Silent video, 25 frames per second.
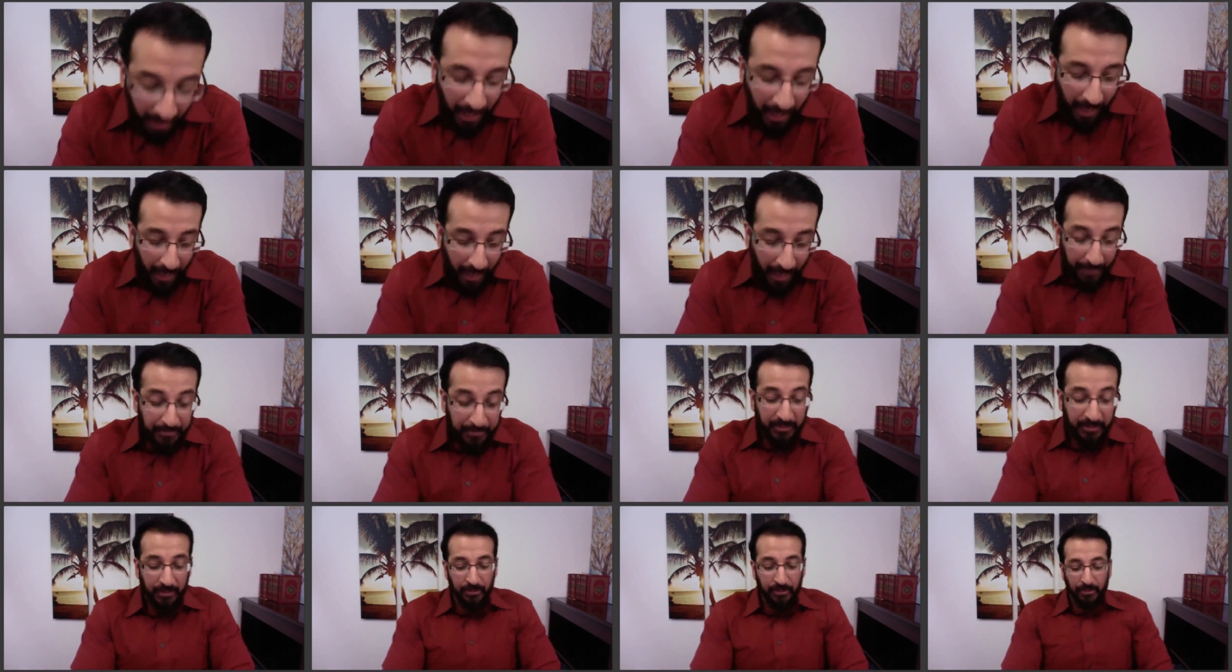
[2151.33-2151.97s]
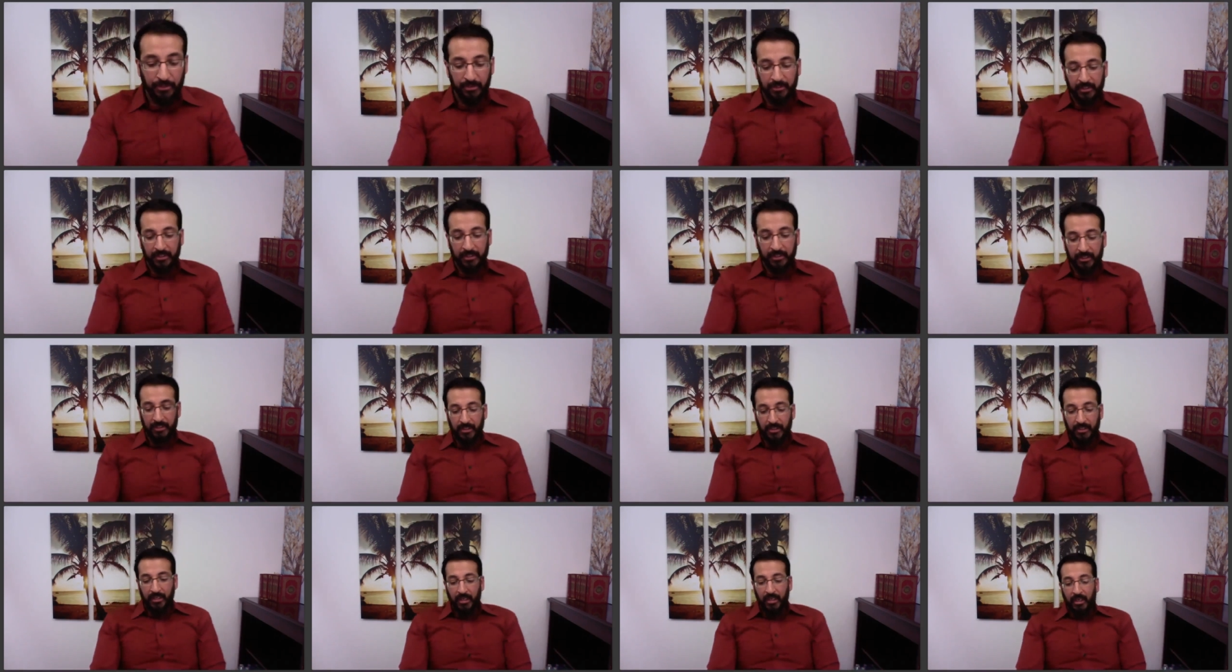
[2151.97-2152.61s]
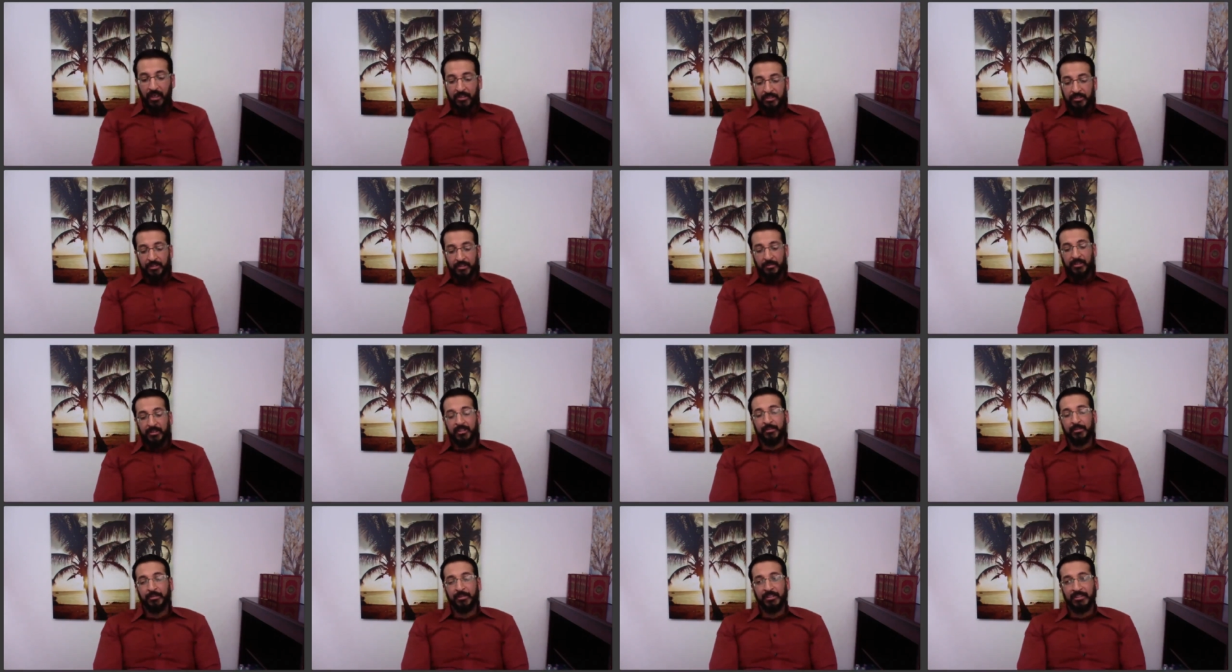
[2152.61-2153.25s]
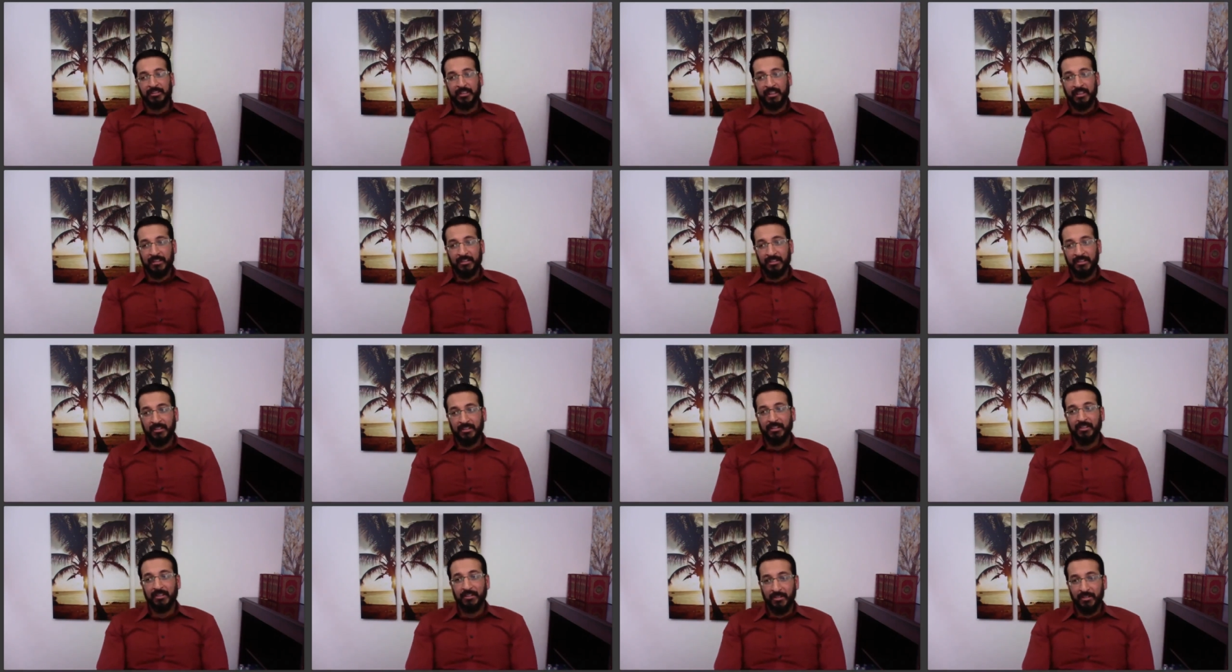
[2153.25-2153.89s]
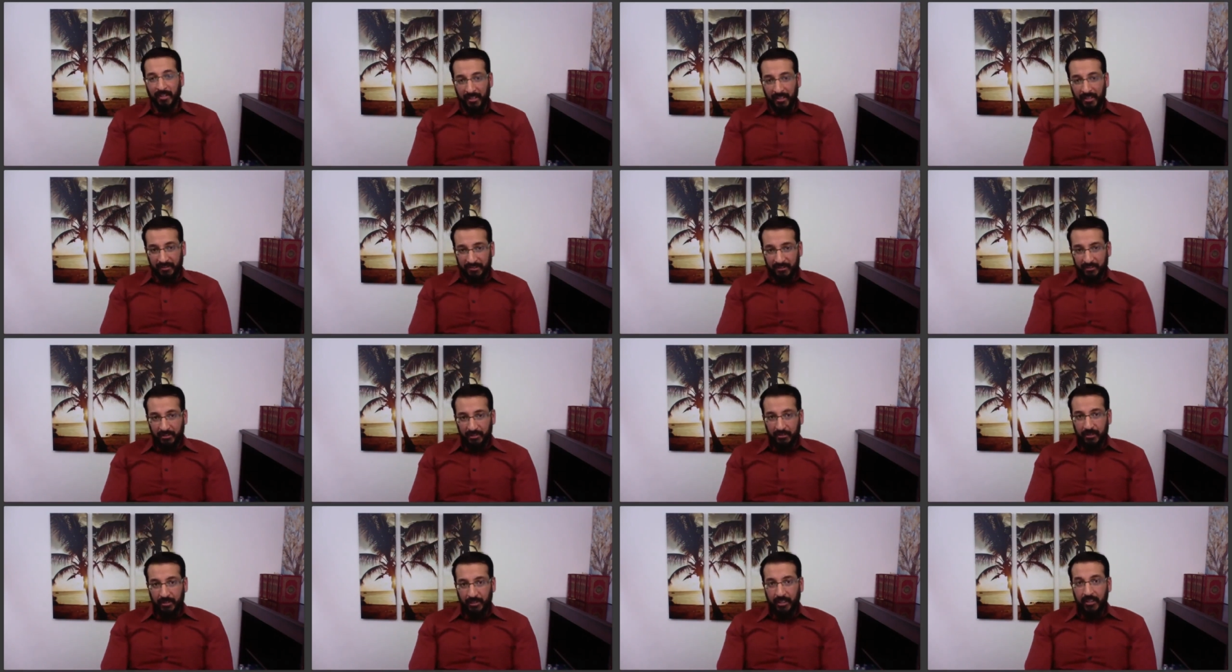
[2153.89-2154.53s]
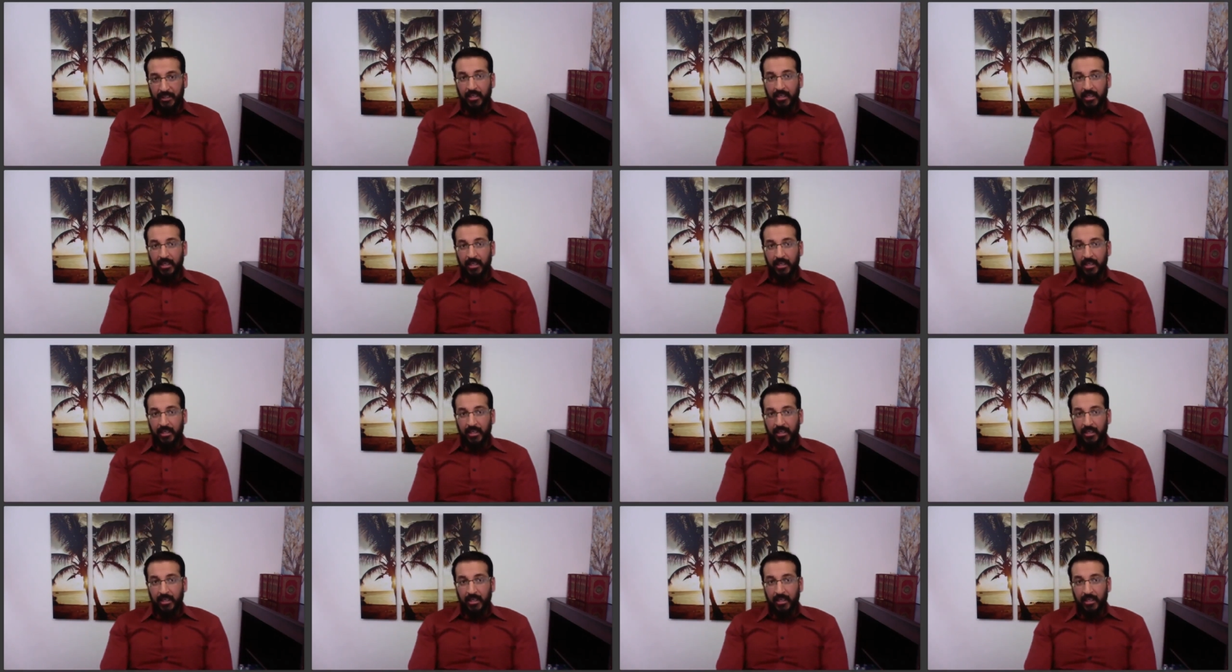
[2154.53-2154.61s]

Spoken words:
Absolutely, 100 million% correct, right?